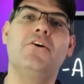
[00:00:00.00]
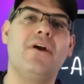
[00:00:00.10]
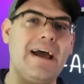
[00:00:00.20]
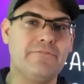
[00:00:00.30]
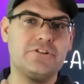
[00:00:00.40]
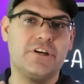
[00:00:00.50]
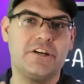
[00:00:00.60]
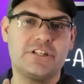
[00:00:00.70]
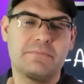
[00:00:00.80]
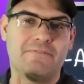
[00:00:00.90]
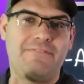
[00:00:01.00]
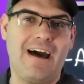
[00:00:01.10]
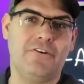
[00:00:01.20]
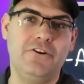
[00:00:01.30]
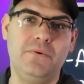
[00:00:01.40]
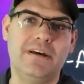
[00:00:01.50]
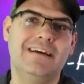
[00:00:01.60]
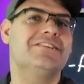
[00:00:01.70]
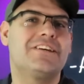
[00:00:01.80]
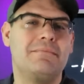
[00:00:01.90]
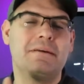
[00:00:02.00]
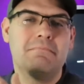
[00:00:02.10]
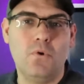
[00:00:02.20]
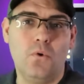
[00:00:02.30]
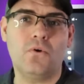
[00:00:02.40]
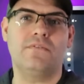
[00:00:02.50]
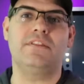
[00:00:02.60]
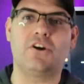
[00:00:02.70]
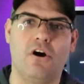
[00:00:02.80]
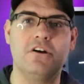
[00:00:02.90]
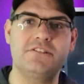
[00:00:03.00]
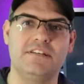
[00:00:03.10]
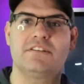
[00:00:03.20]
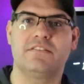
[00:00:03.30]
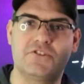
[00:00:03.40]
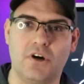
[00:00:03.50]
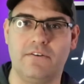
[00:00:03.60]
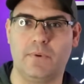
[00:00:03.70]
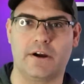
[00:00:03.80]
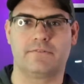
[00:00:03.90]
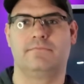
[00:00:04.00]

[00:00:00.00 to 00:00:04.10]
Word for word: their average customer value is gonna be more than the cost is of the software.